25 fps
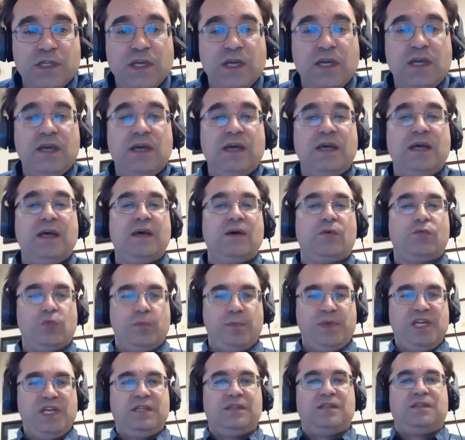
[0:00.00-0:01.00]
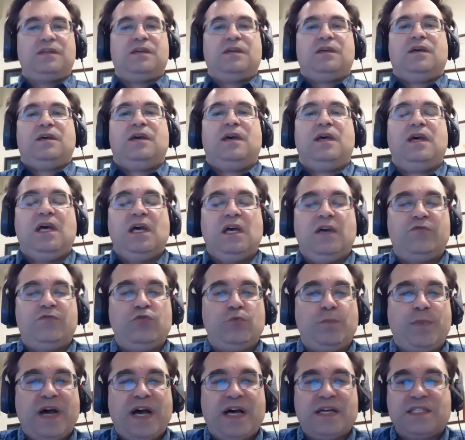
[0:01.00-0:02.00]
Repeat, if
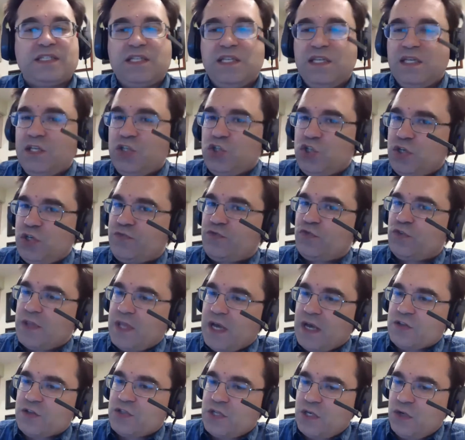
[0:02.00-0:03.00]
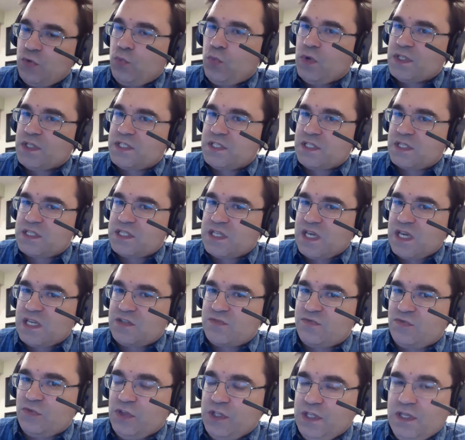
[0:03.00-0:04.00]
you pass ENG4001
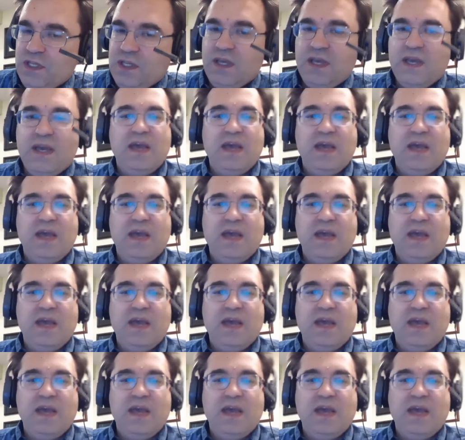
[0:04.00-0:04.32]
successfully